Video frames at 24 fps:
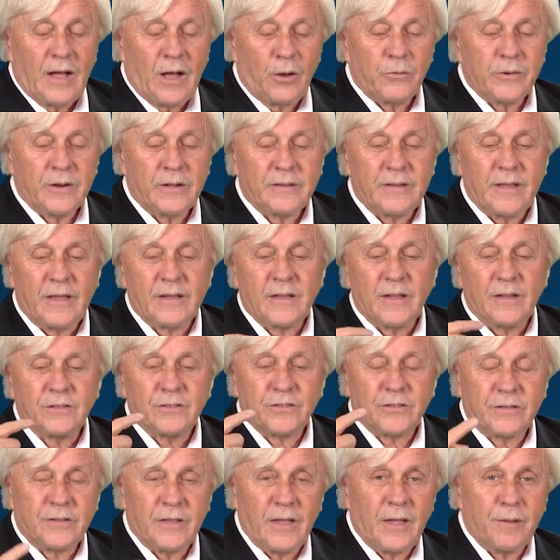I want to take a
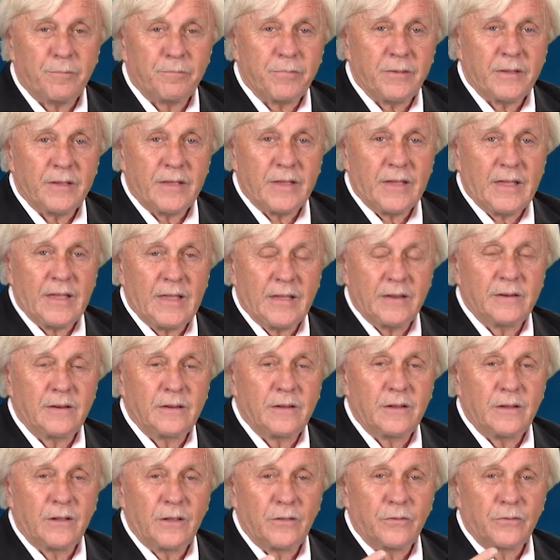step
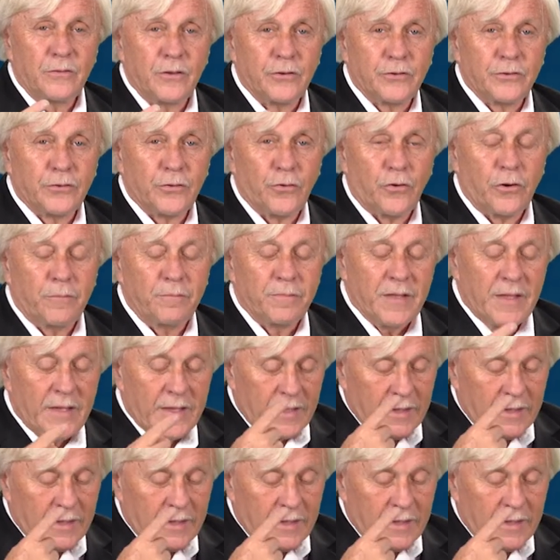in the storm."